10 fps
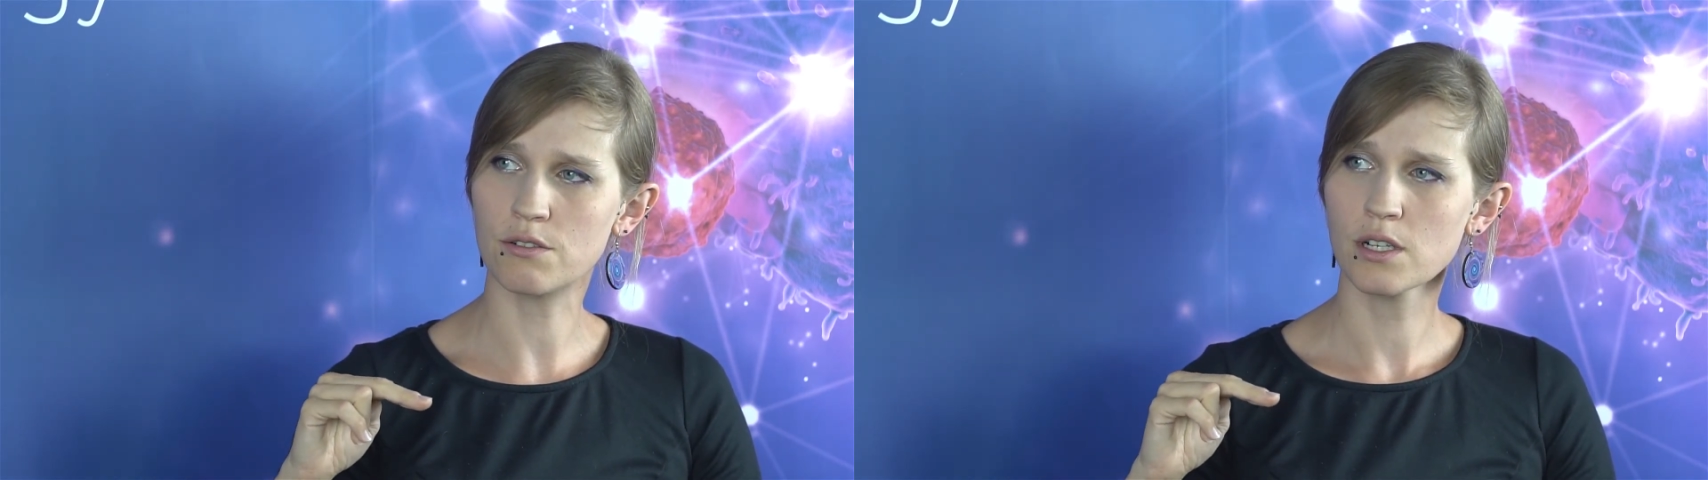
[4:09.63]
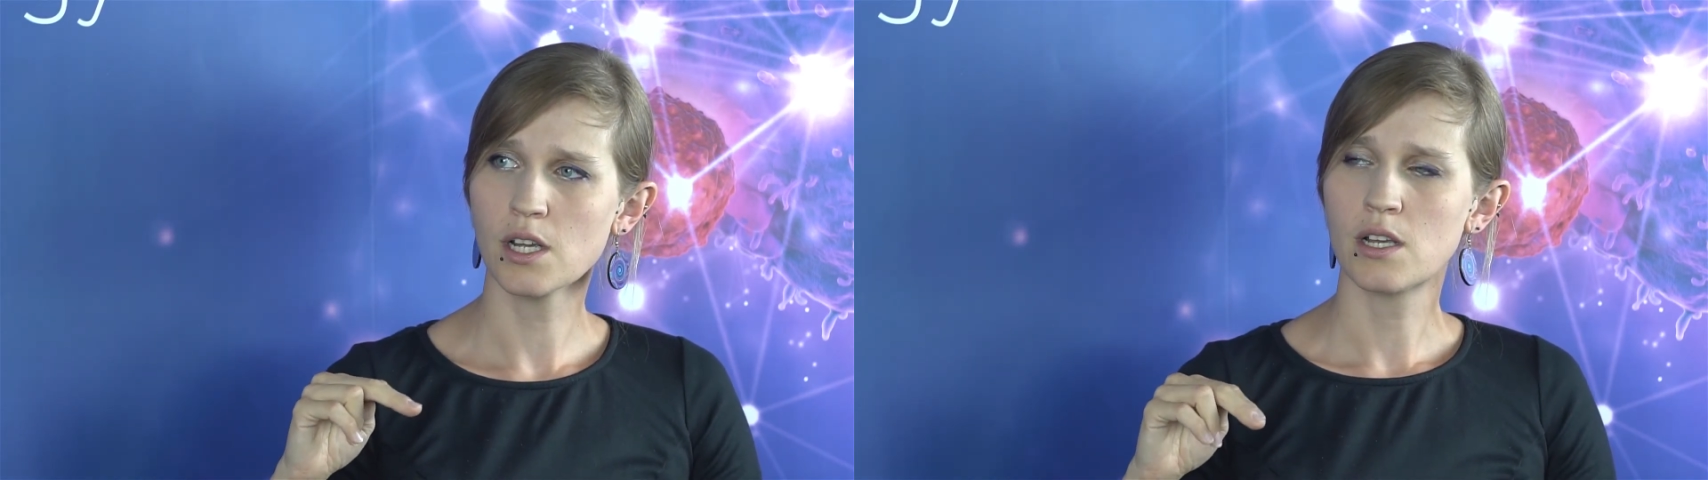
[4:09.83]

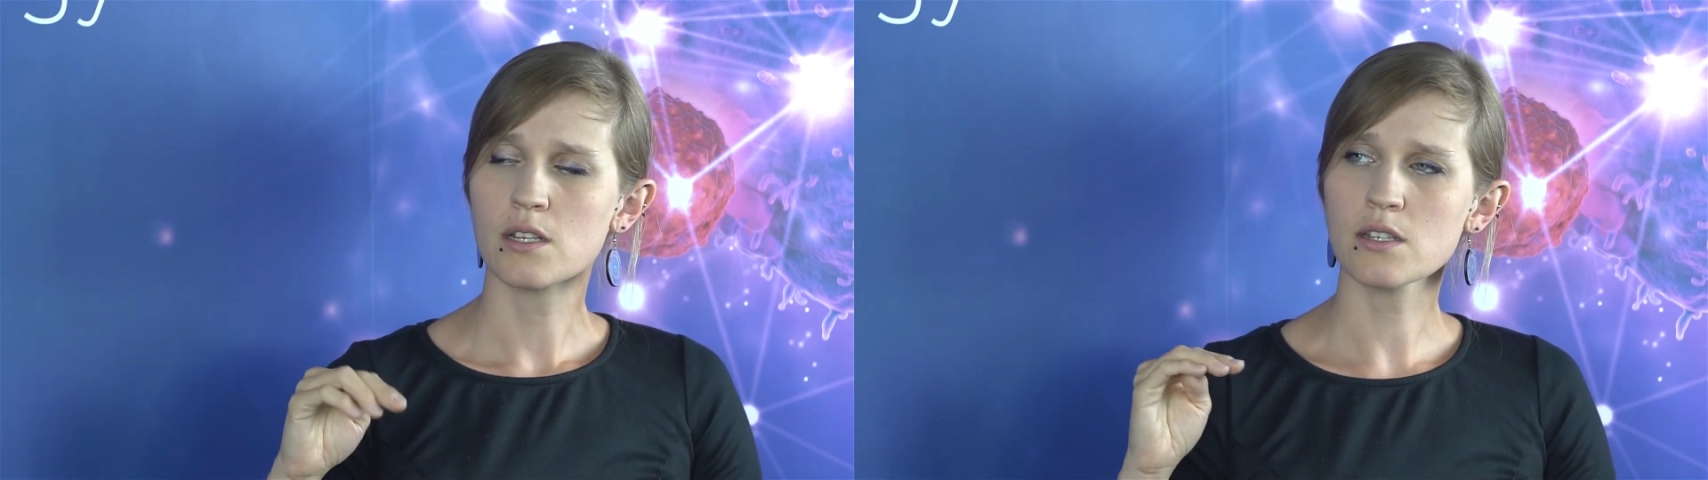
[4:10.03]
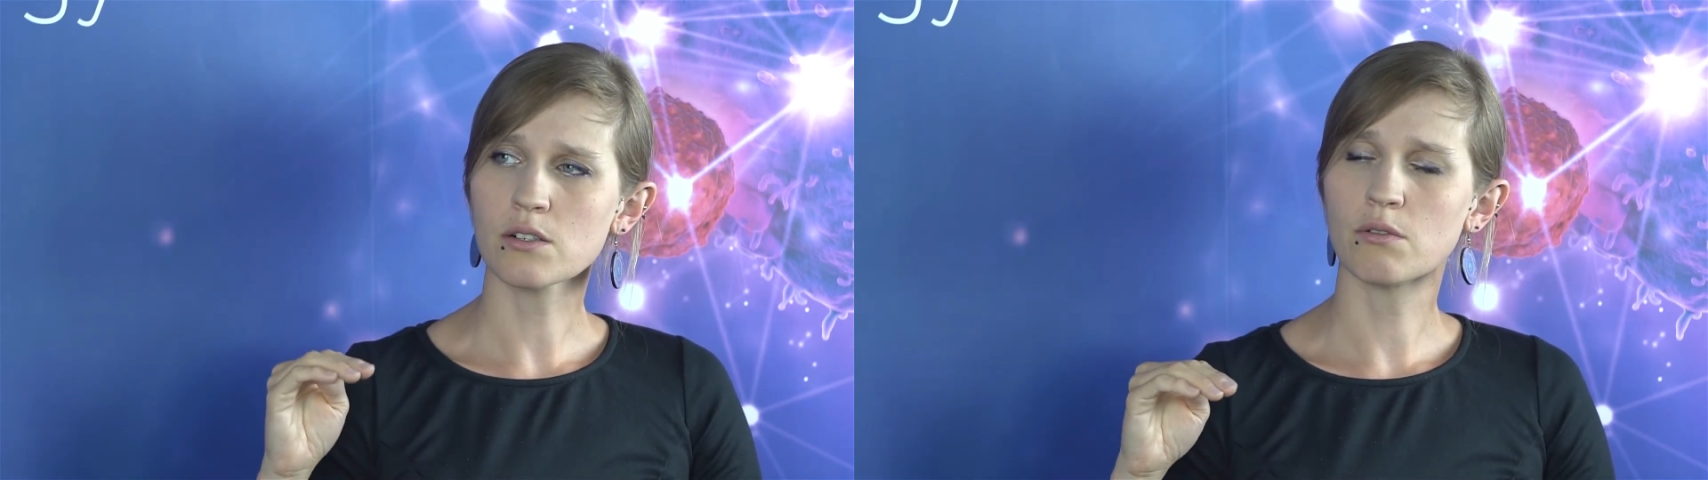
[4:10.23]
Okay.
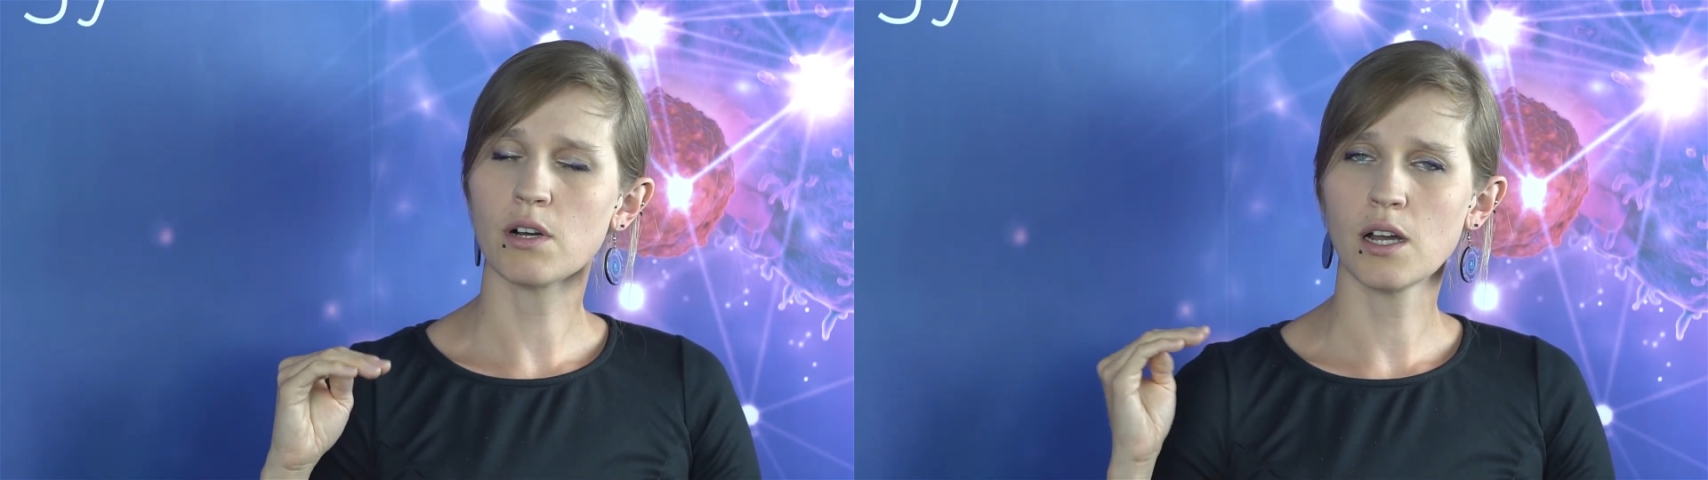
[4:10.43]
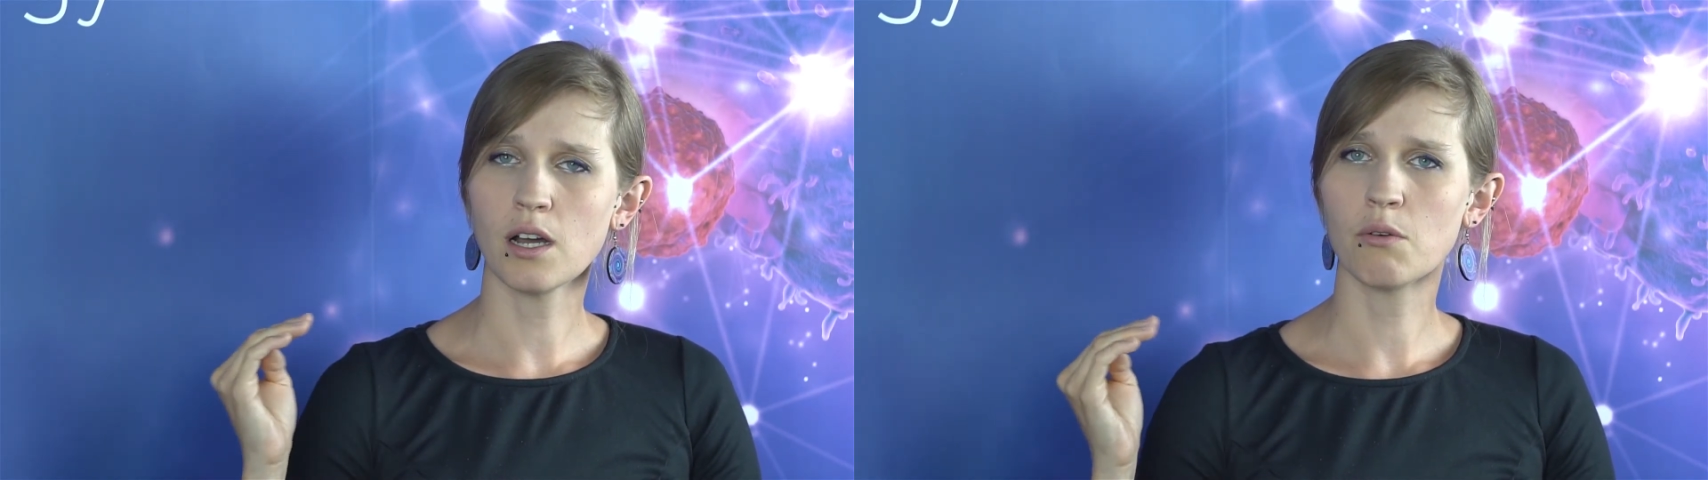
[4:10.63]
So
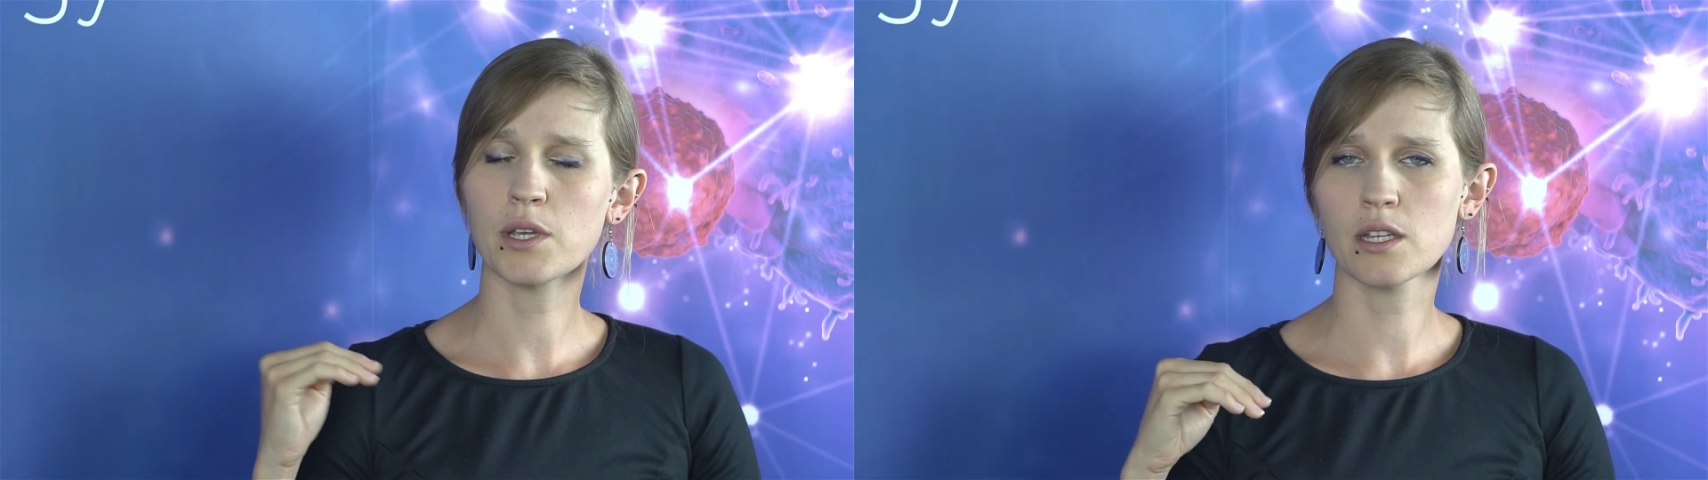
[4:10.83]
we